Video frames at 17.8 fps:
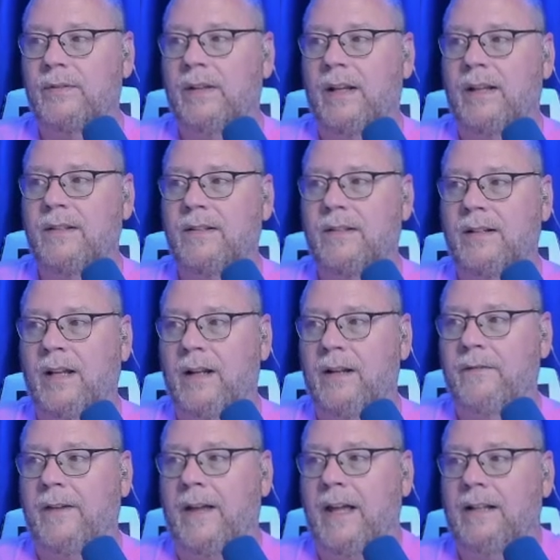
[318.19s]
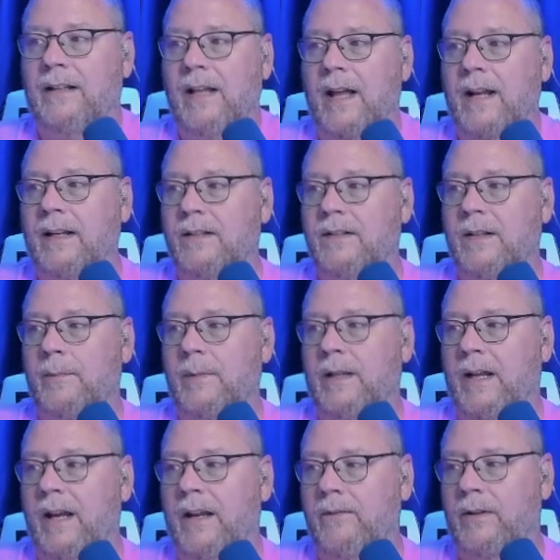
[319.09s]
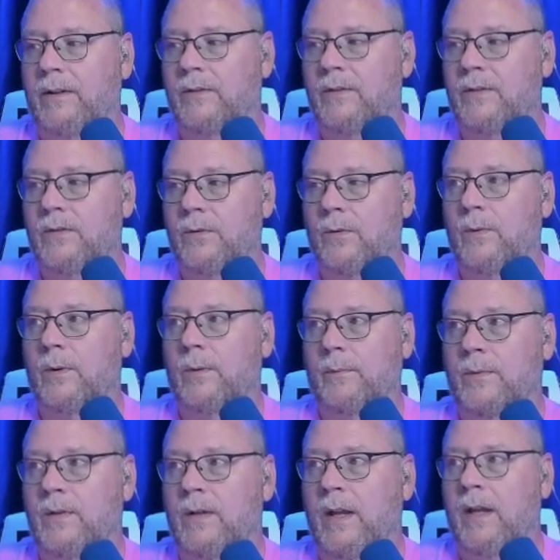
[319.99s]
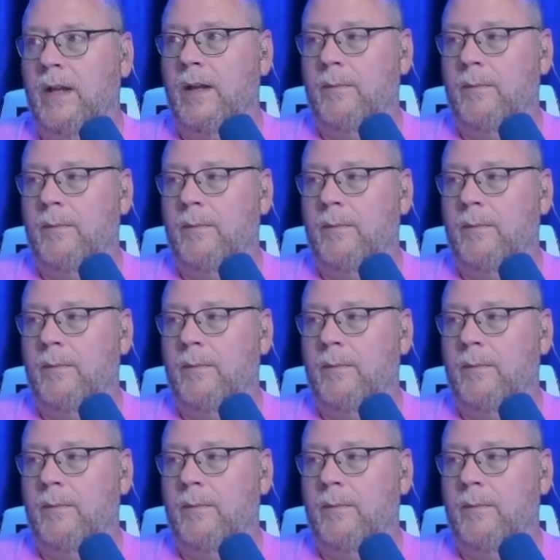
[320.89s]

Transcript: That's kind of highlighting some of the heavier storms.